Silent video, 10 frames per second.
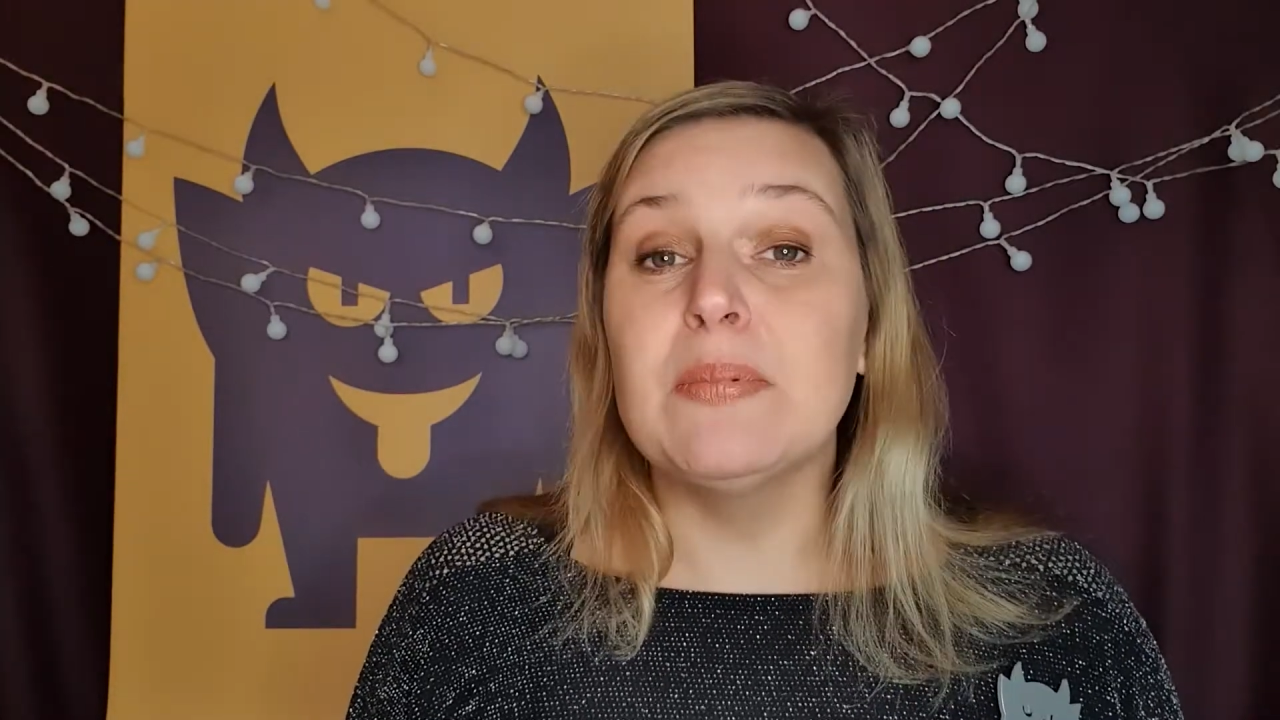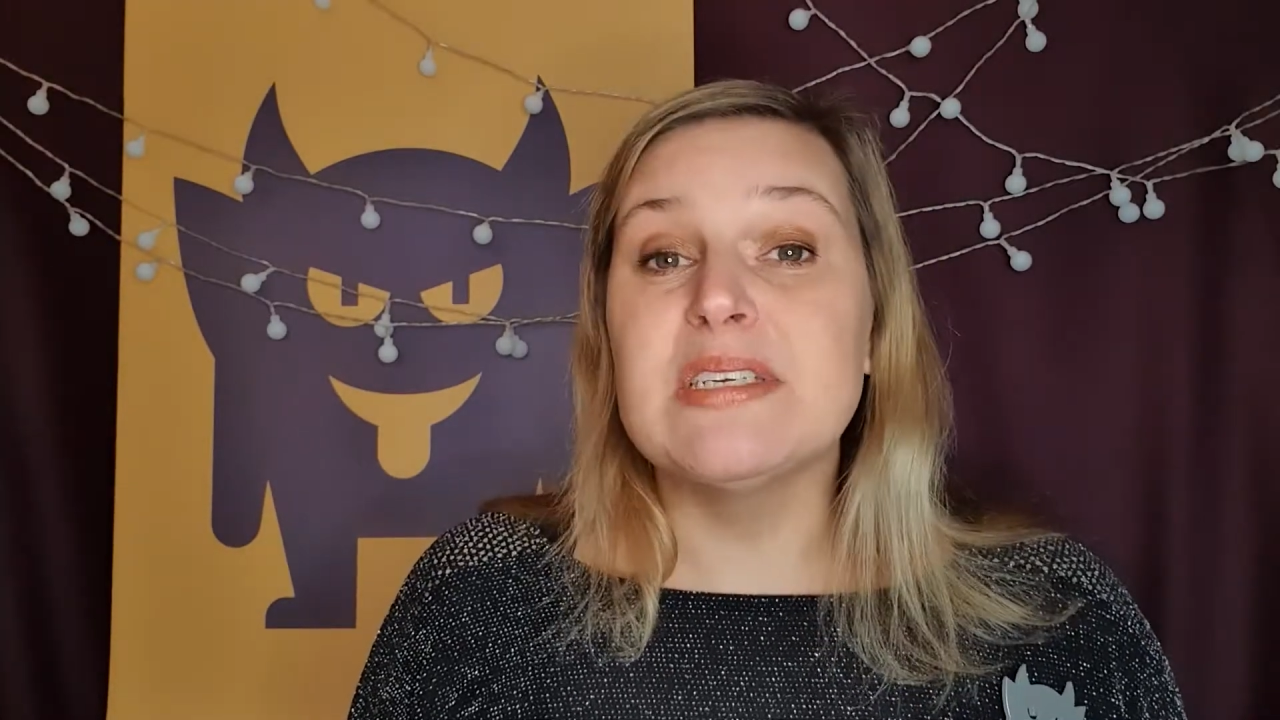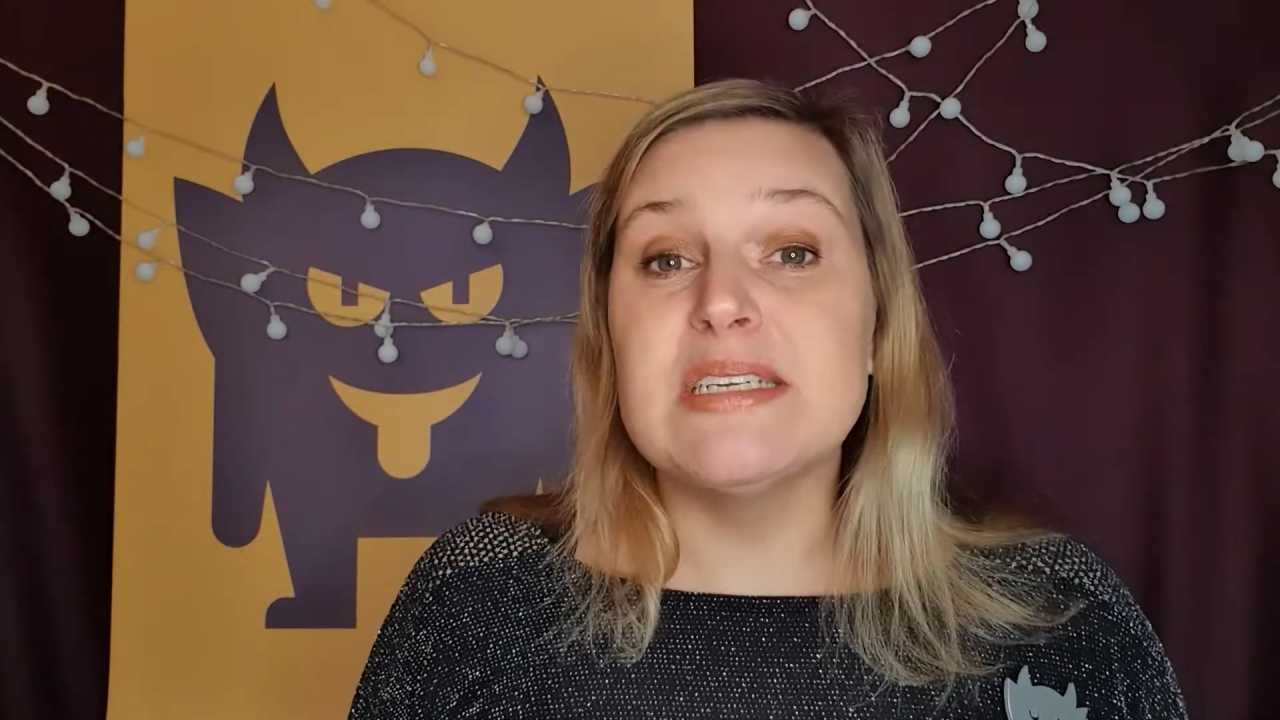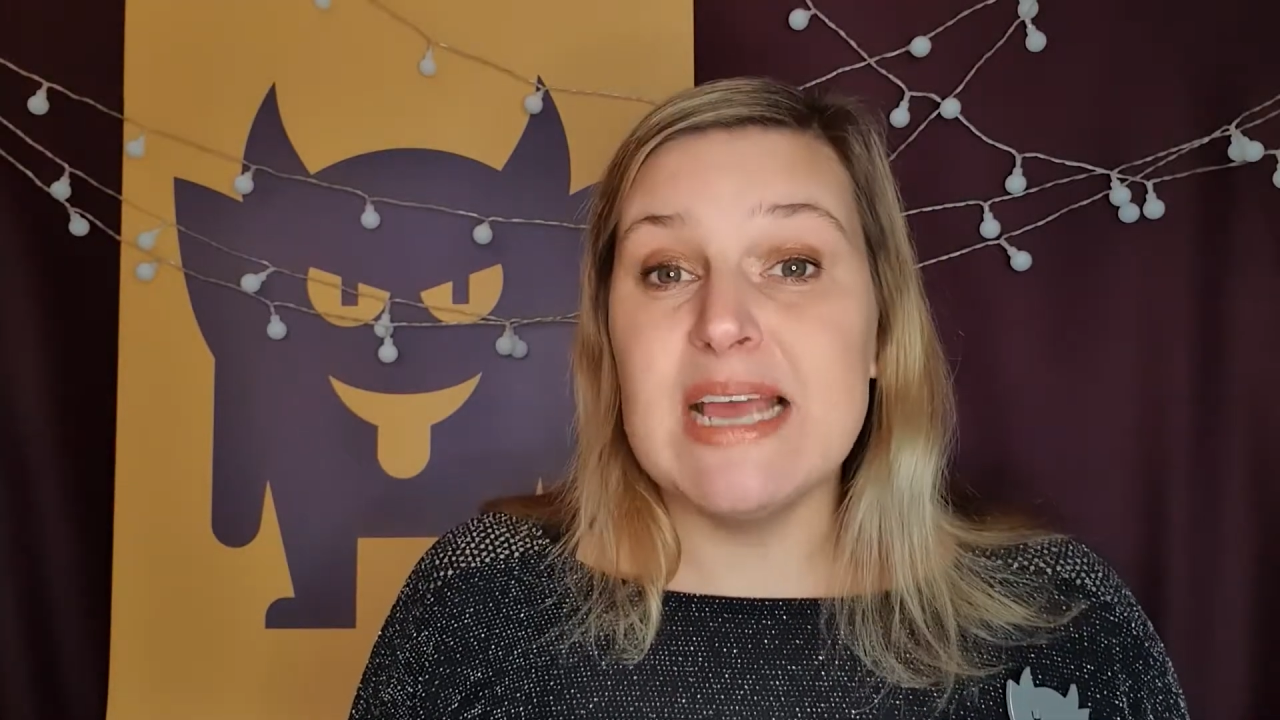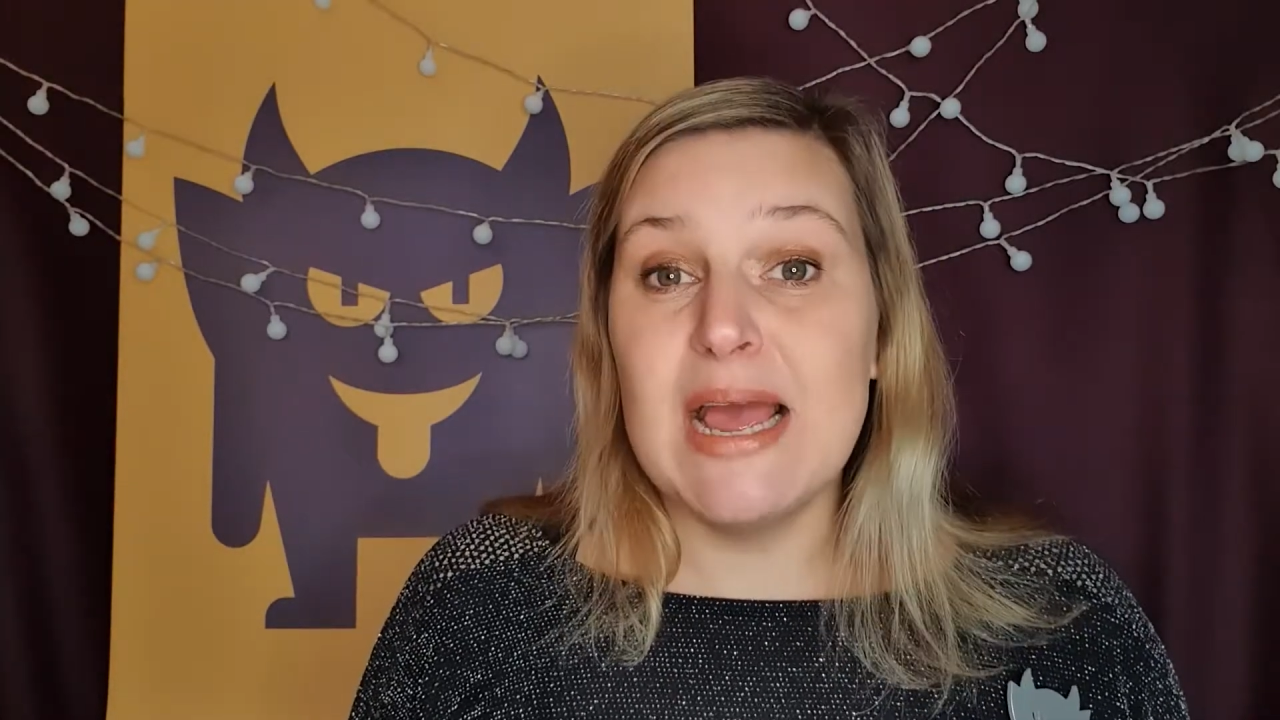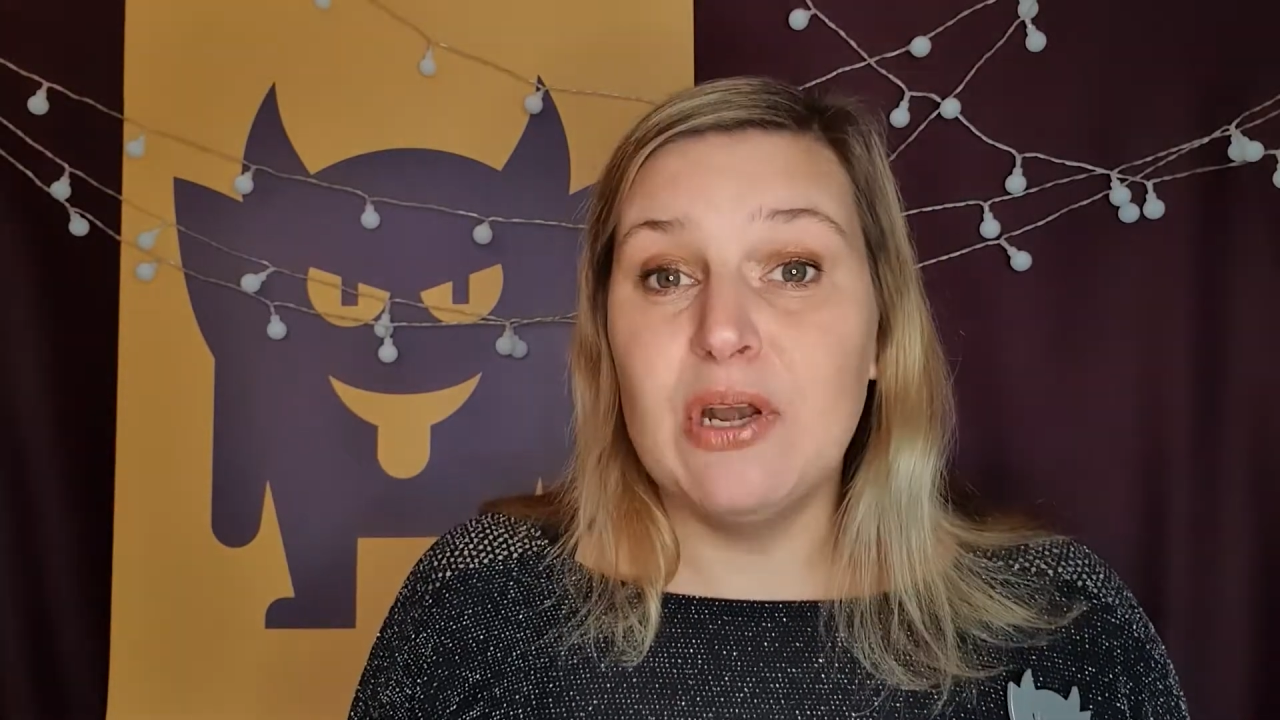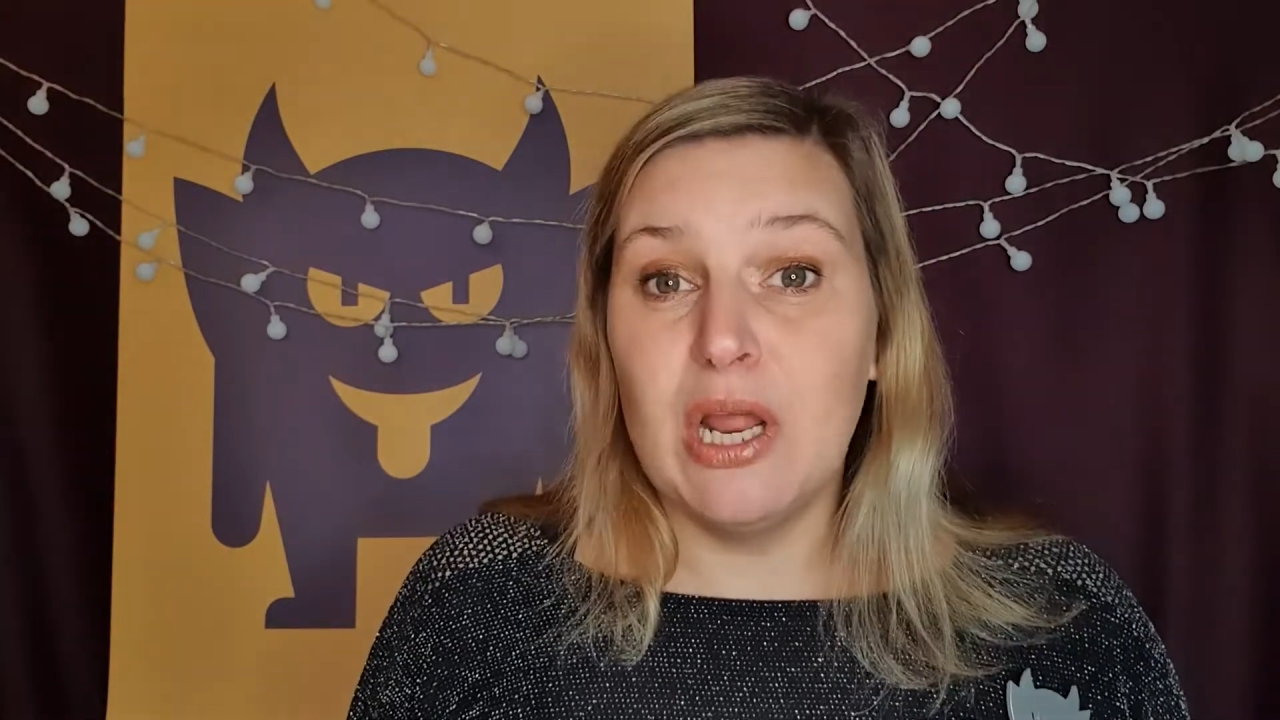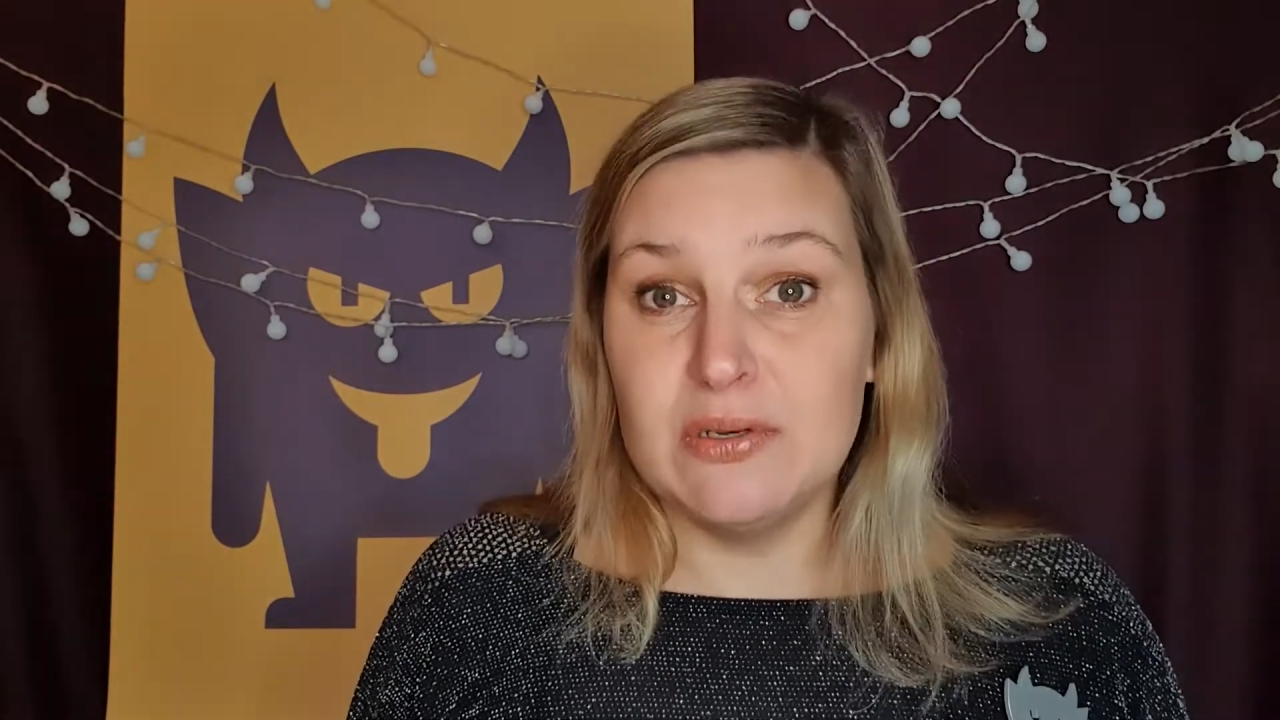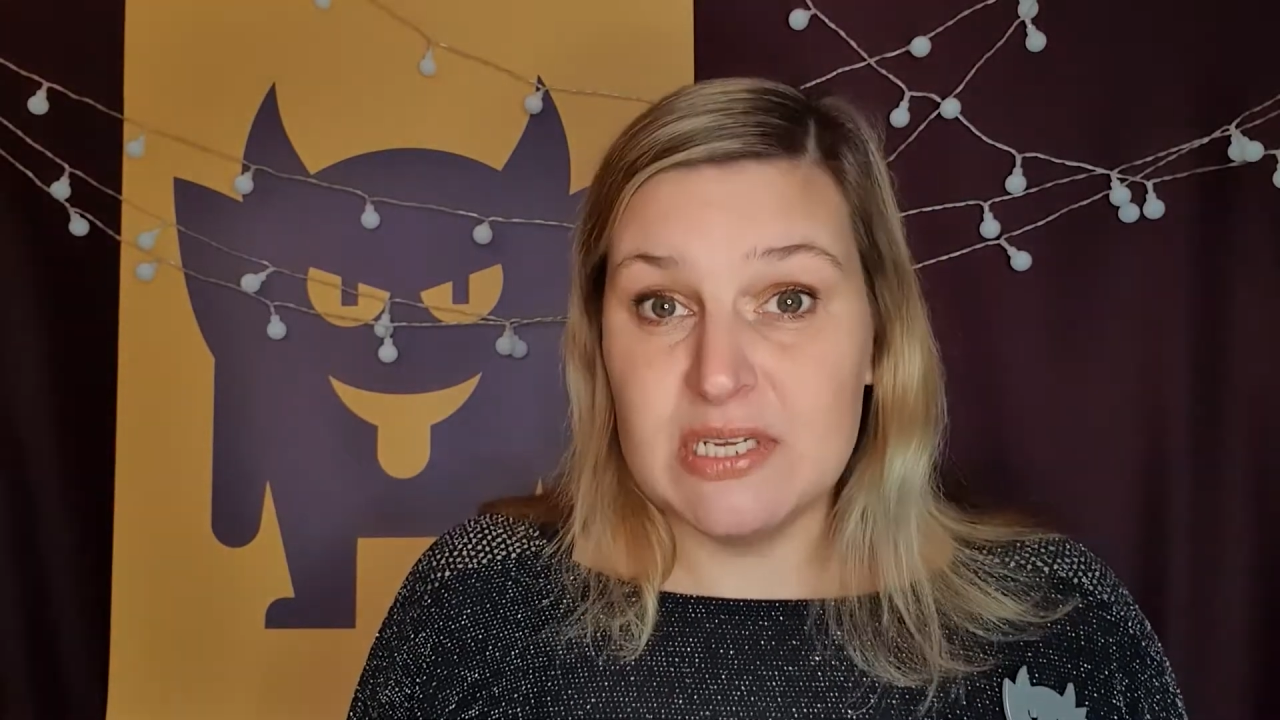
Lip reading: to download